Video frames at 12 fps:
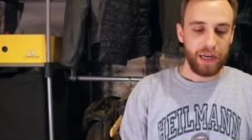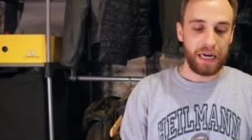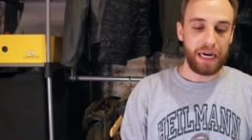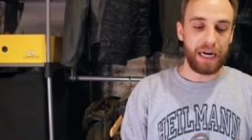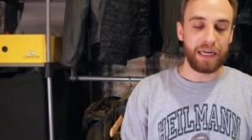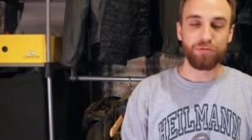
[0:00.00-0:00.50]

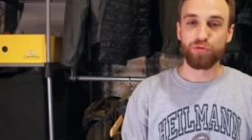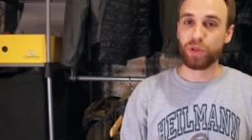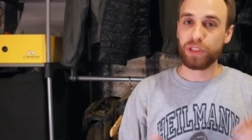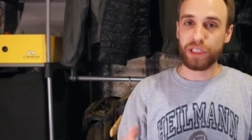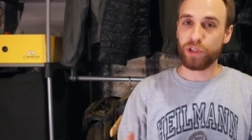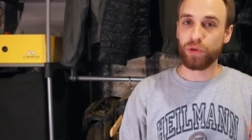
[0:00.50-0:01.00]
Uh,
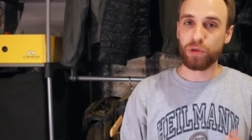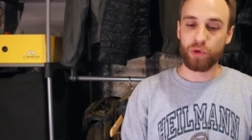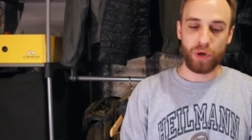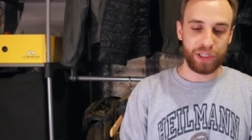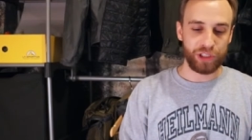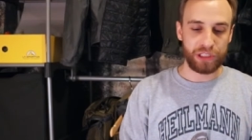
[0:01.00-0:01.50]
really cool
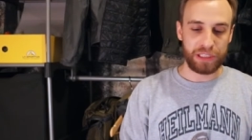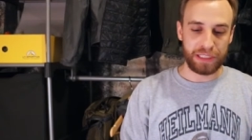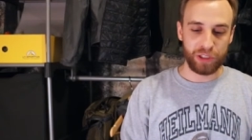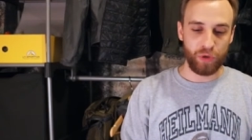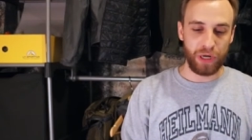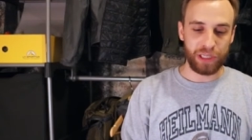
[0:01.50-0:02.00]
question.
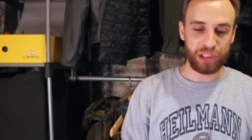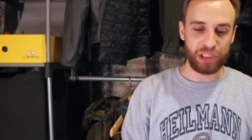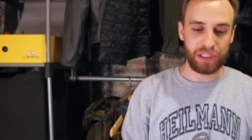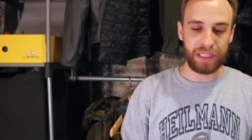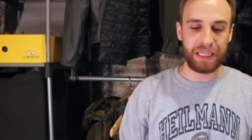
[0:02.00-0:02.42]
His question